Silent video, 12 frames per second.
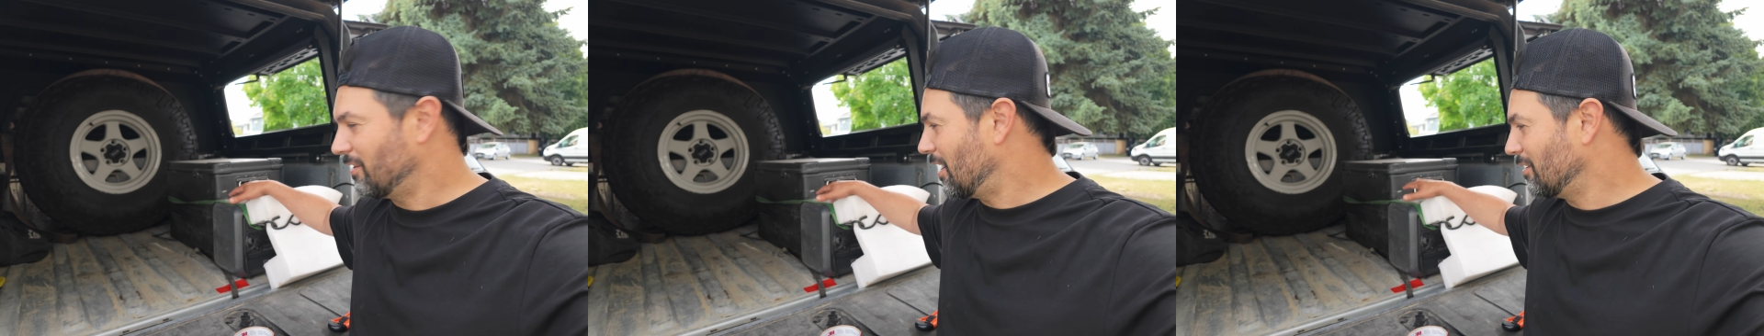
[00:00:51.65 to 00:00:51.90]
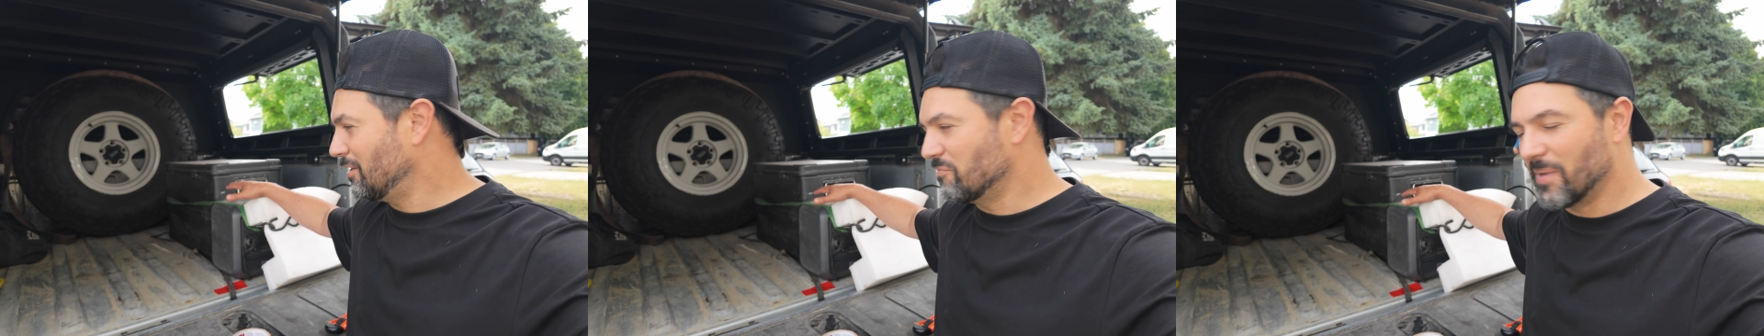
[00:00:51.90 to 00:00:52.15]

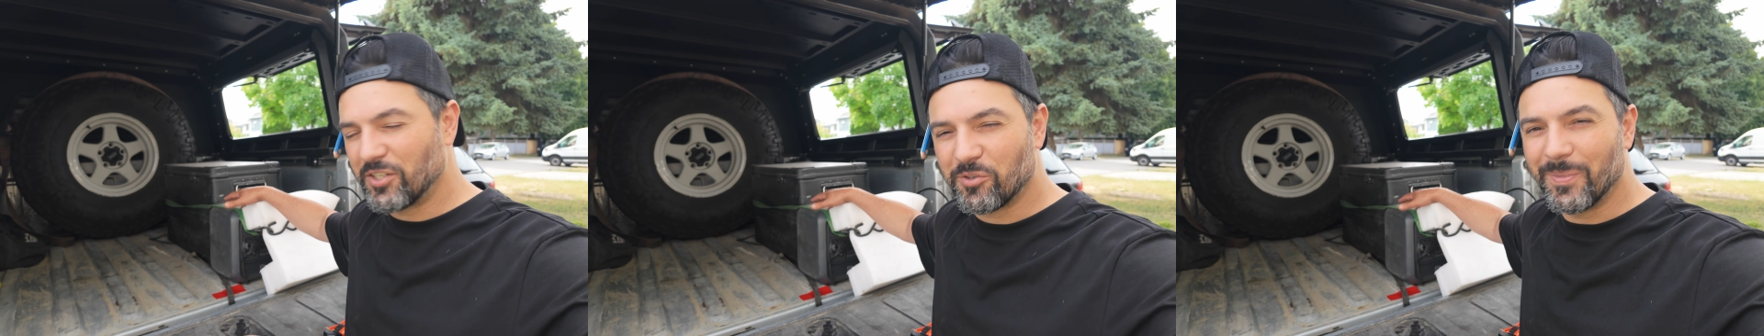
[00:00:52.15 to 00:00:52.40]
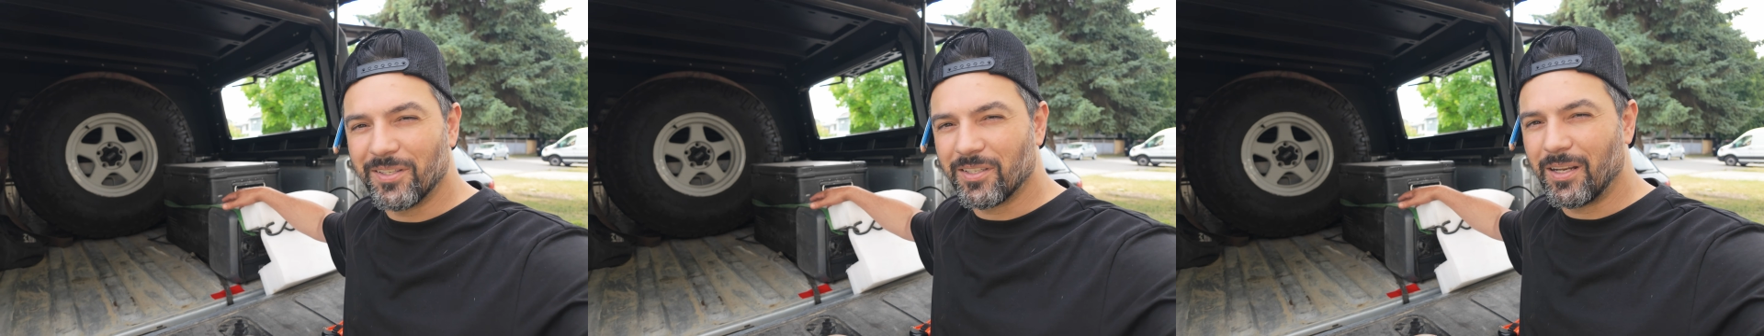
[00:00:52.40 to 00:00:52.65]
I'll leave
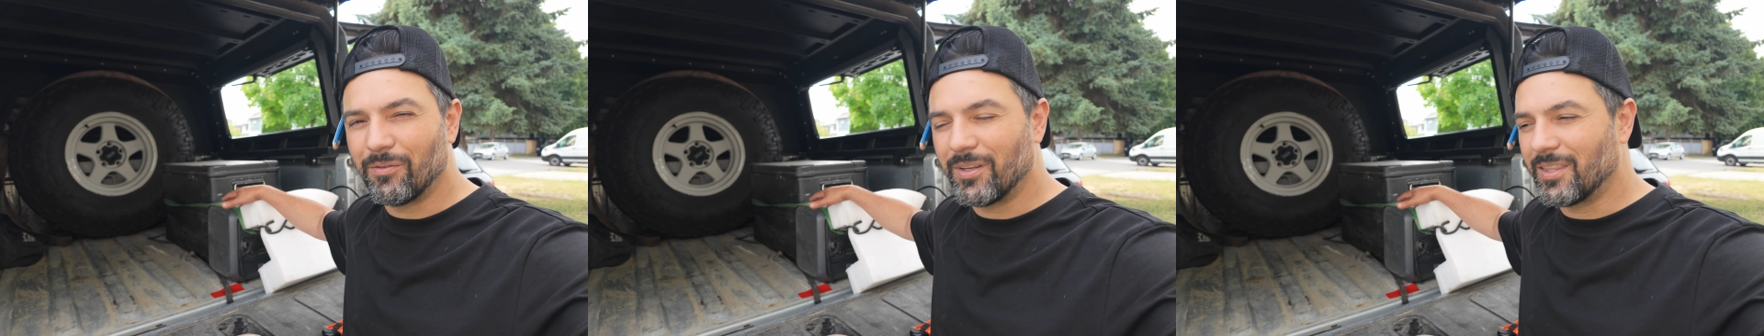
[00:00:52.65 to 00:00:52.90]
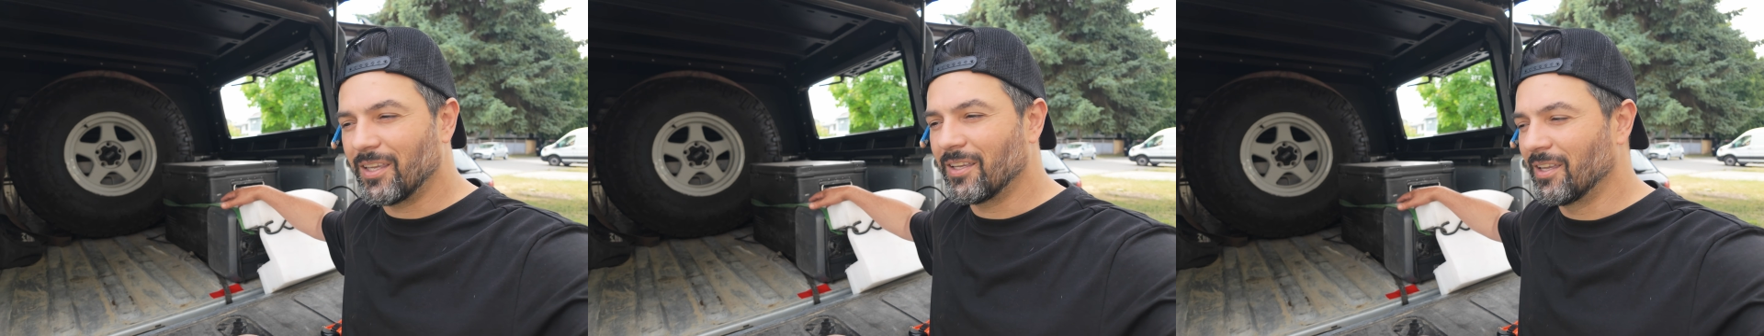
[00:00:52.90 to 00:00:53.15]
measurements and
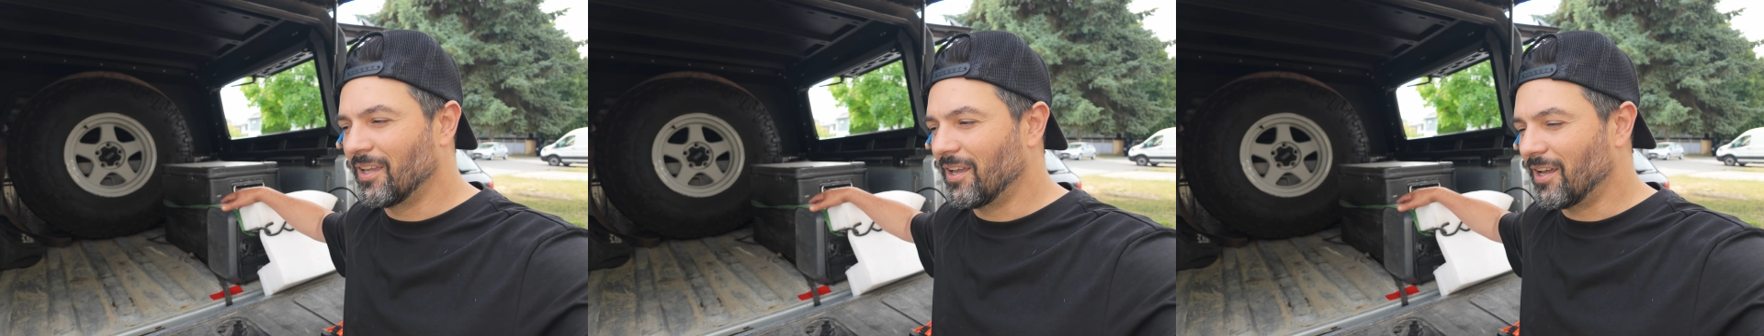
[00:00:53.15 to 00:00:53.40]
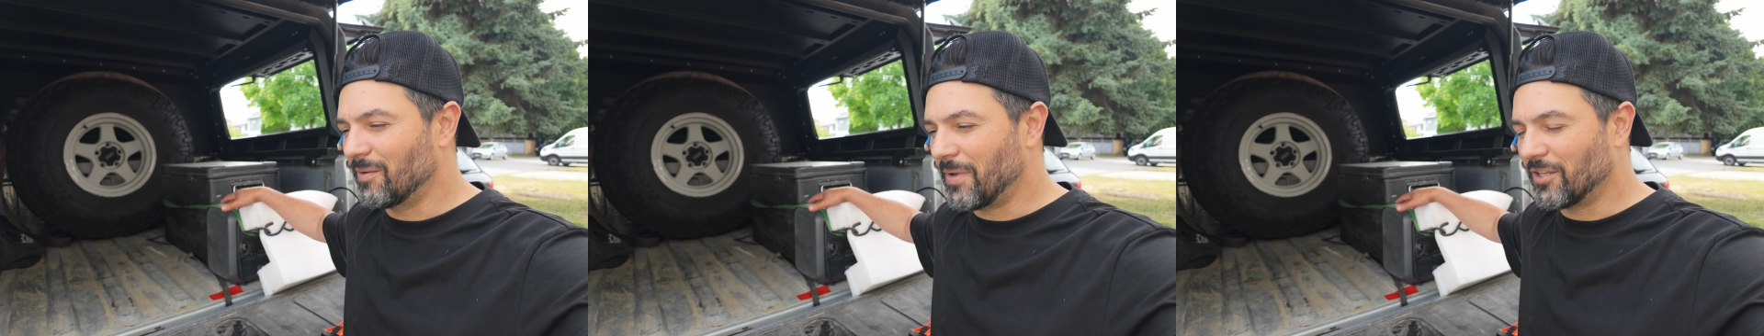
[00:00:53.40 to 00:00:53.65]
everything
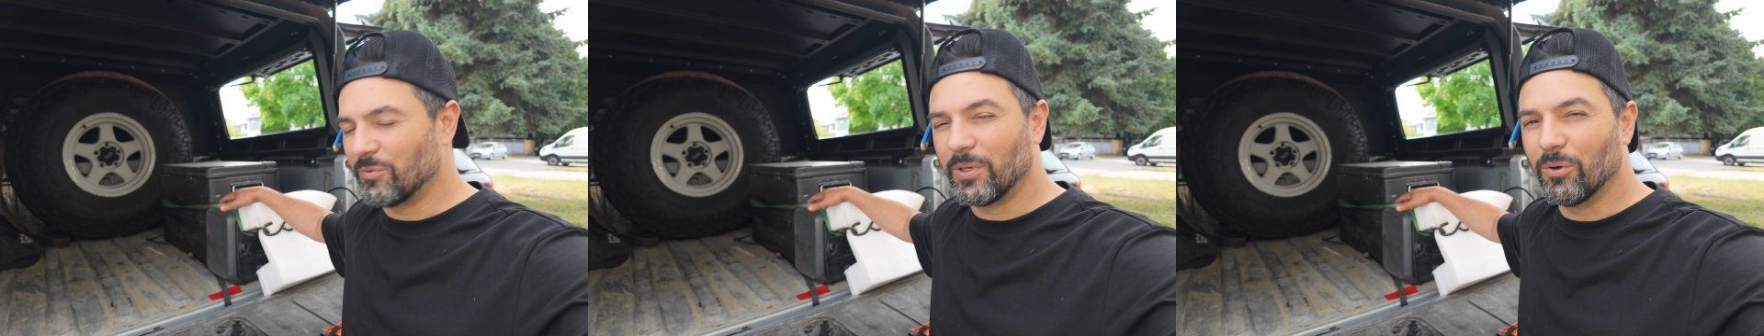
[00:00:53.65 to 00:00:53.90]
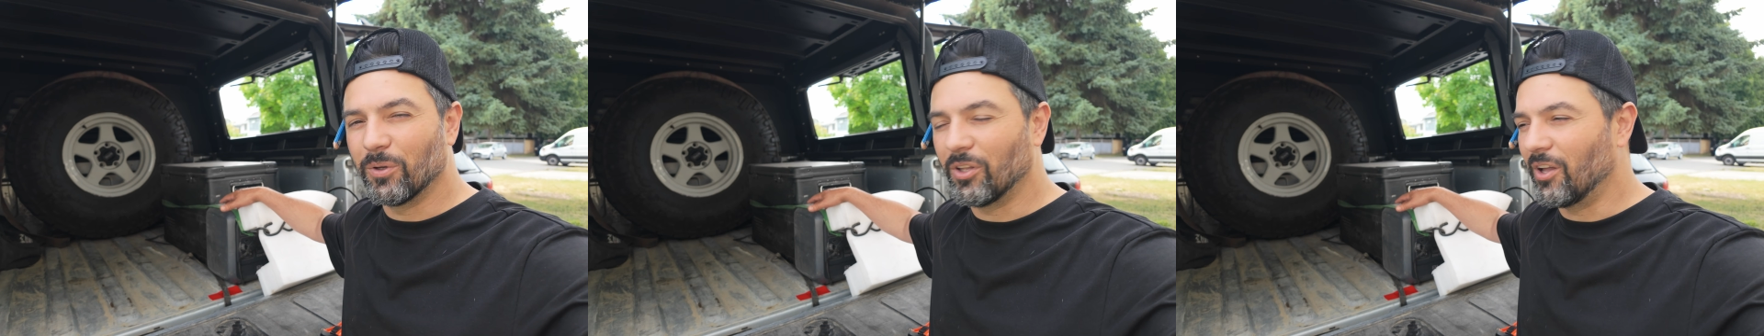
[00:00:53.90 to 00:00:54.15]
as we
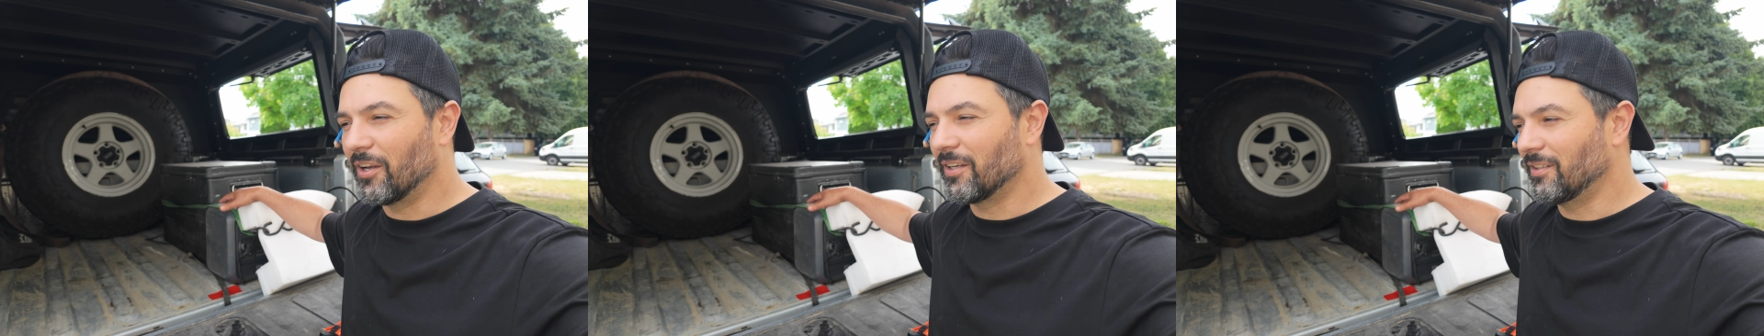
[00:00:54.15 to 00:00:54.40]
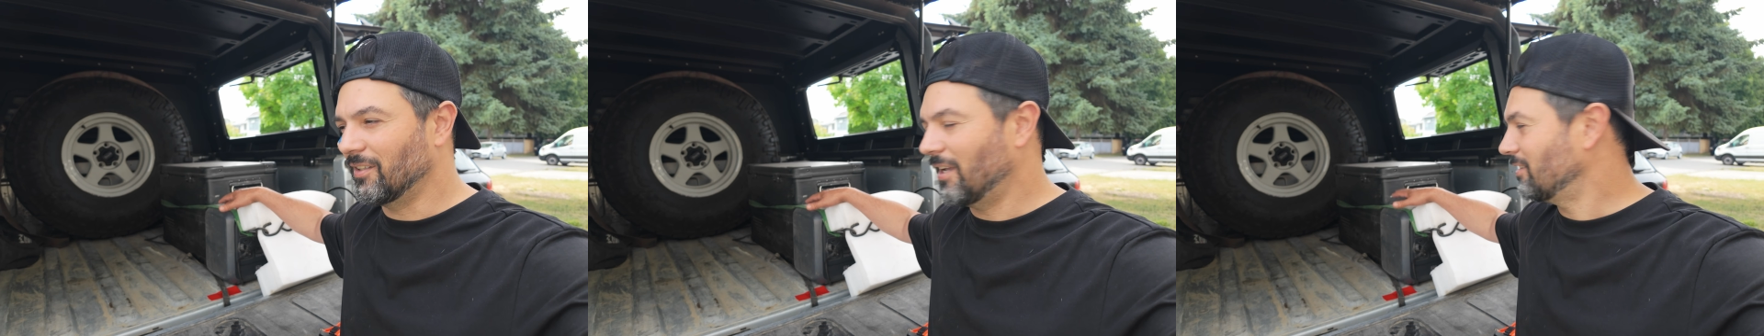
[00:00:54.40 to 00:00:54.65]
go along
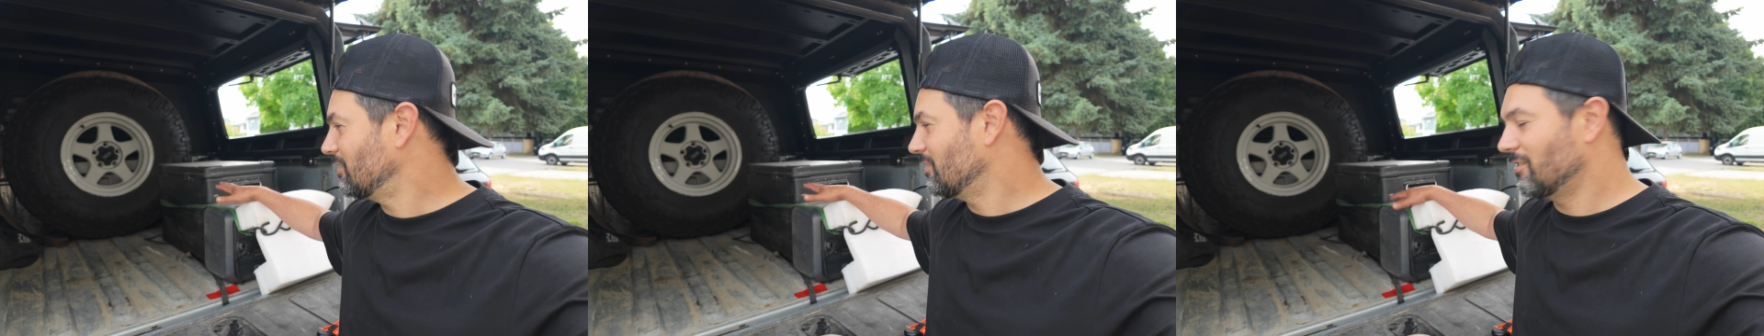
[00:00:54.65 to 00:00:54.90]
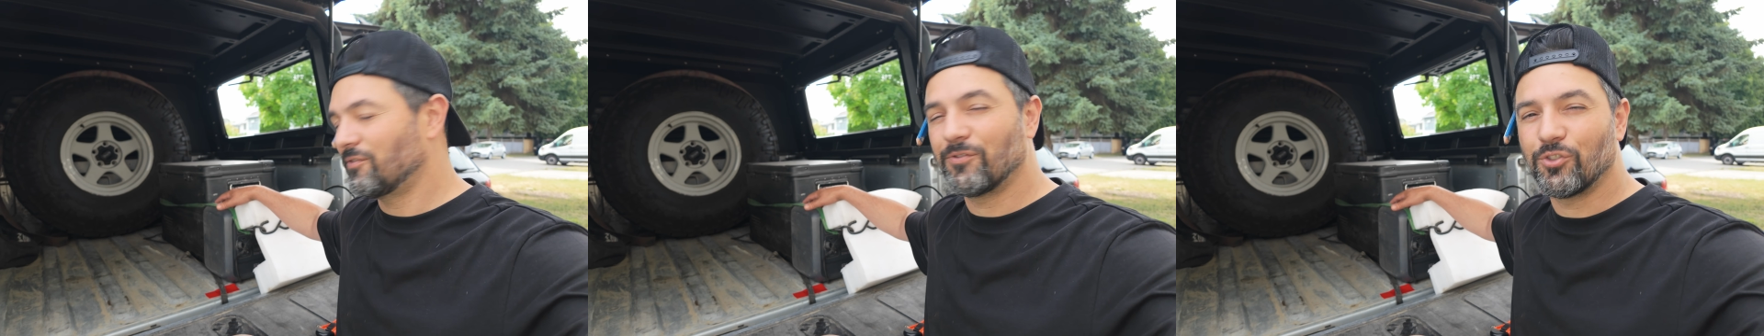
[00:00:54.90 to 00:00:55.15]
and